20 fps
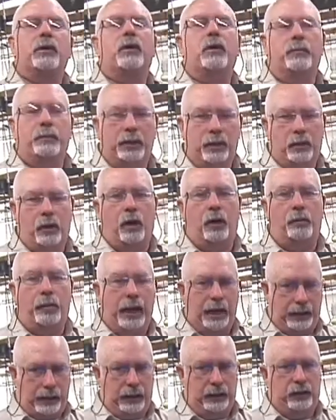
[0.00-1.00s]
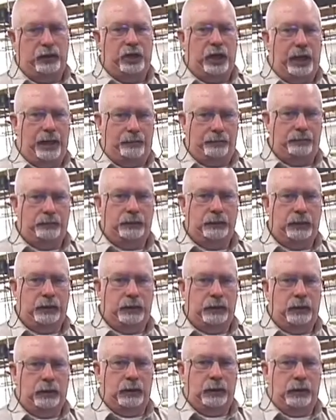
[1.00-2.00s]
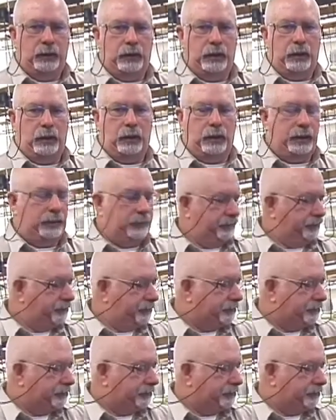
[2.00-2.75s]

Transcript: going to be called back on the job. All right?